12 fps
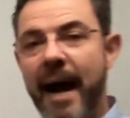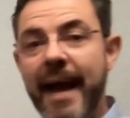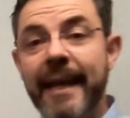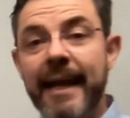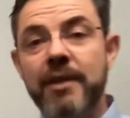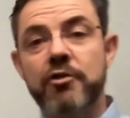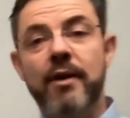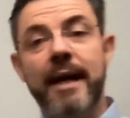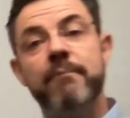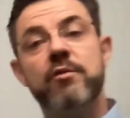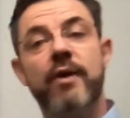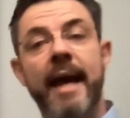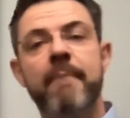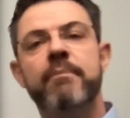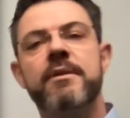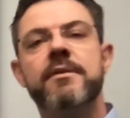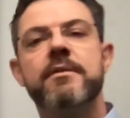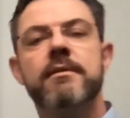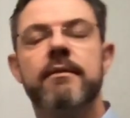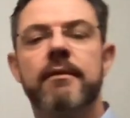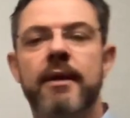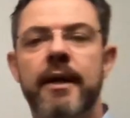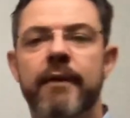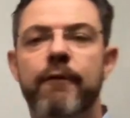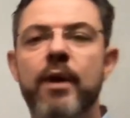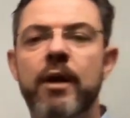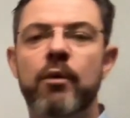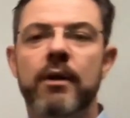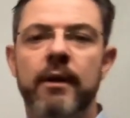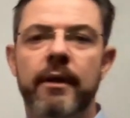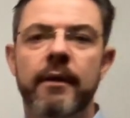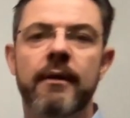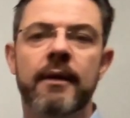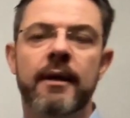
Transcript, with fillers: I get to come to campus uh, frequently